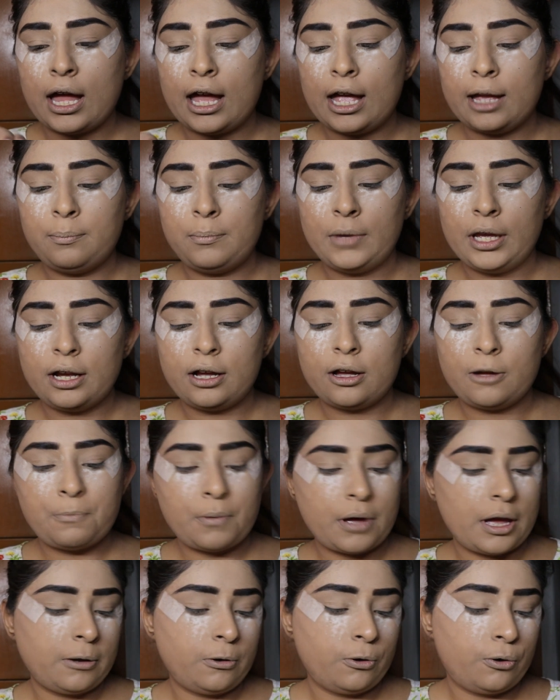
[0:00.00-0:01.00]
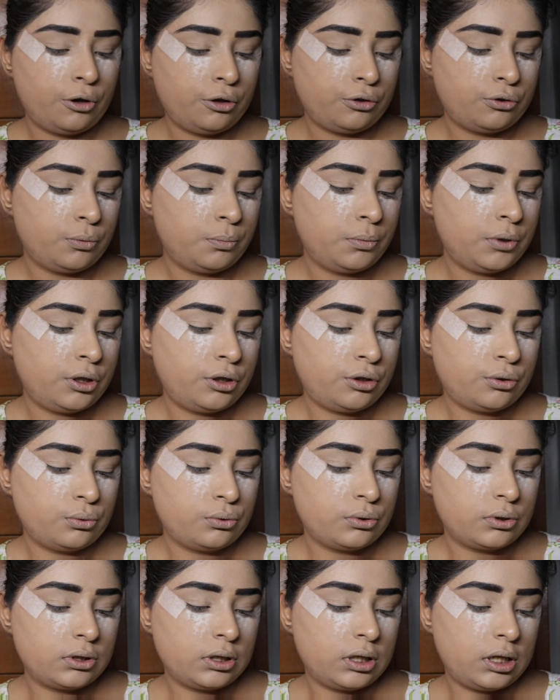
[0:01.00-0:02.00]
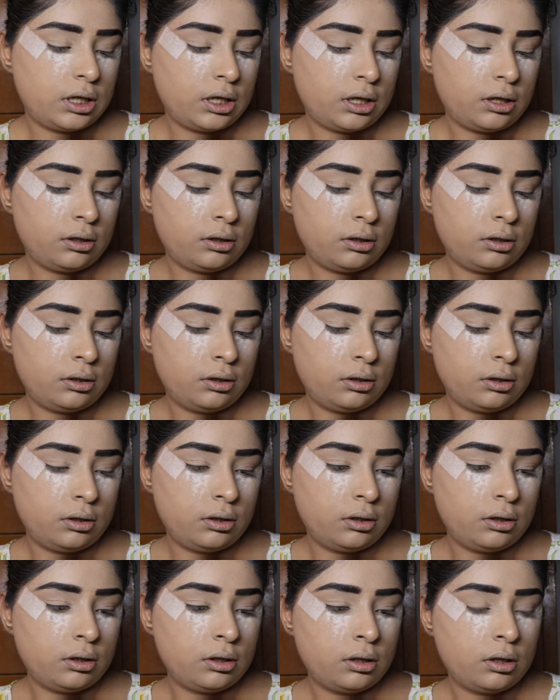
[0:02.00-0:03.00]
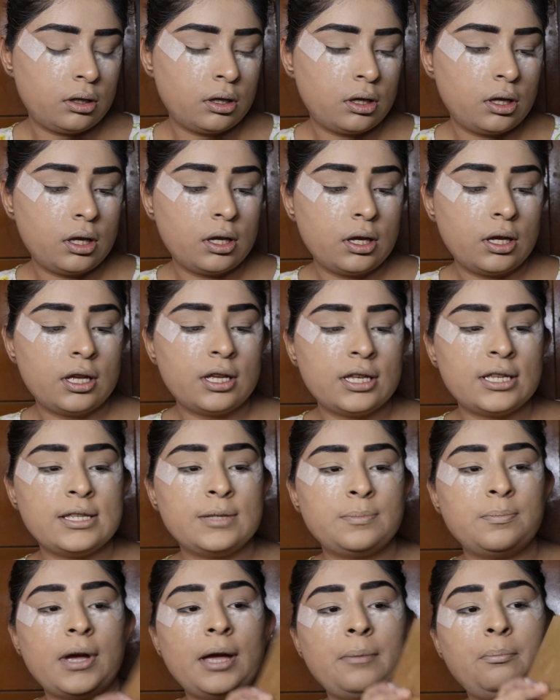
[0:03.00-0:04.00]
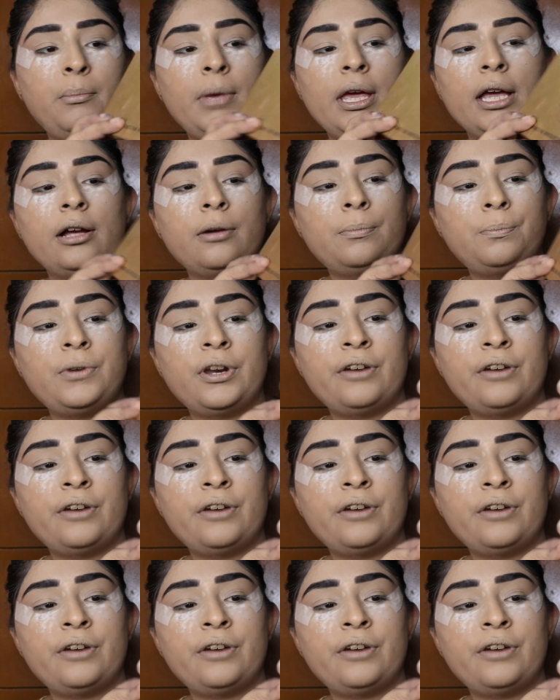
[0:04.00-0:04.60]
eye makeup I'm going to be using is by Makeup